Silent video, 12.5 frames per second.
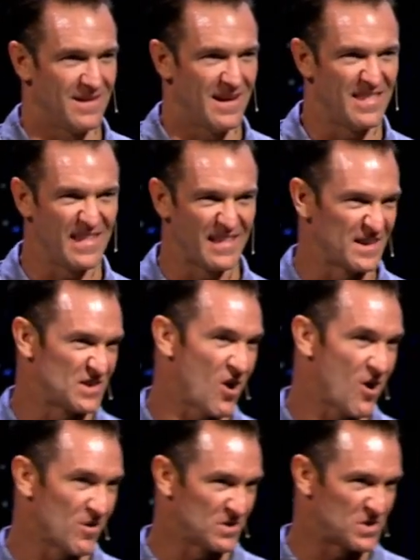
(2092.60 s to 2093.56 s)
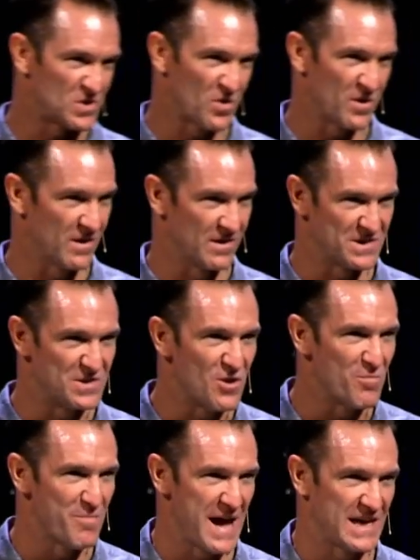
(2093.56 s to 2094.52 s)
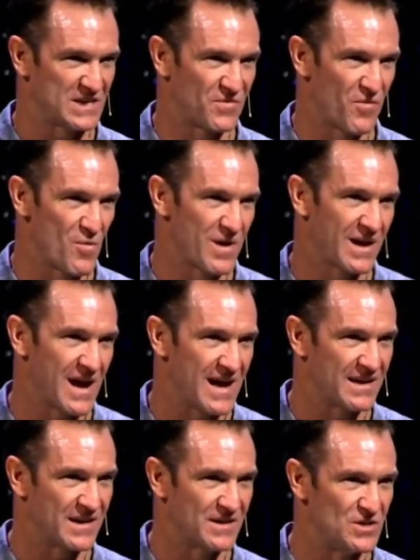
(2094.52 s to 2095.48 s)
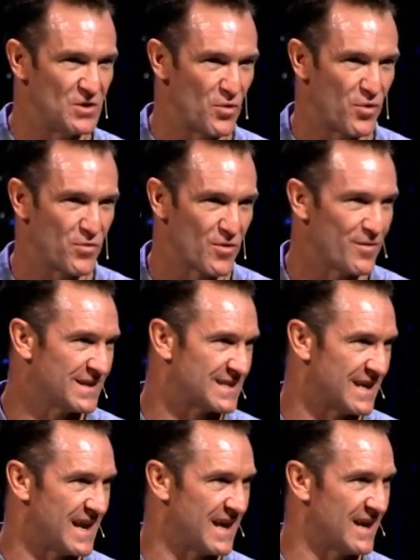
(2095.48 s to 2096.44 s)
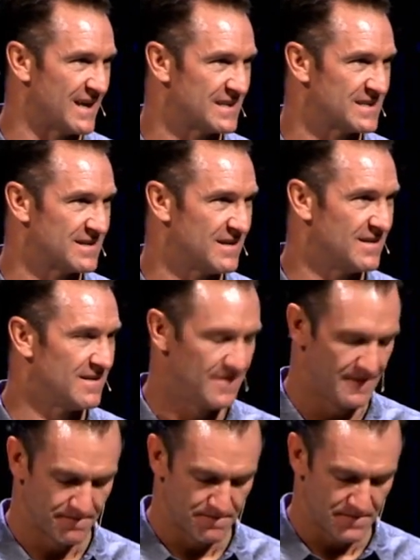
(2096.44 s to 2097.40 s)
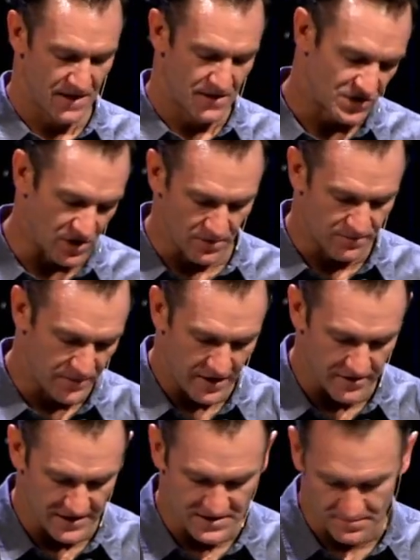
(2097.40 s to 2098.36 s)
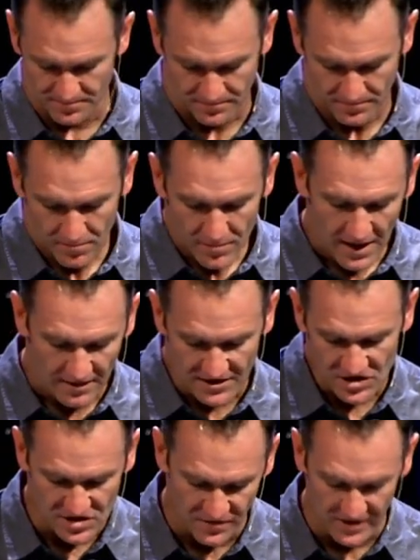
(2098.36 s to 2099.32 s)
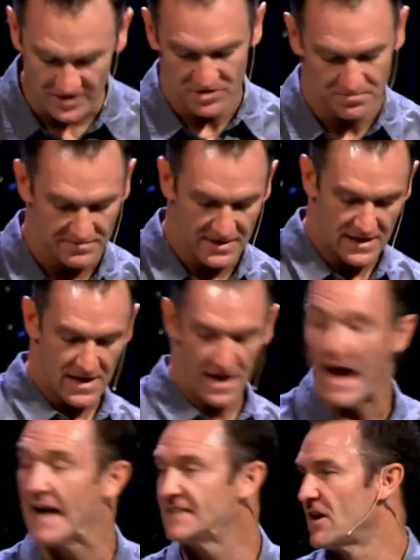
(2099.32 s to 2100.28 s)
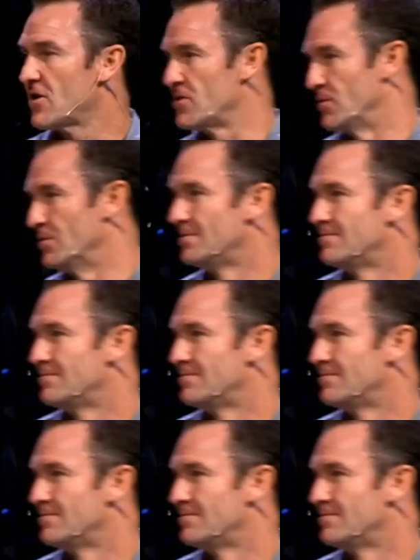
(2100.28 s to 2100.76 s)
I think this hard soil is no match for what God can do through us and in us. So here it is. Let's just finish. I dare you.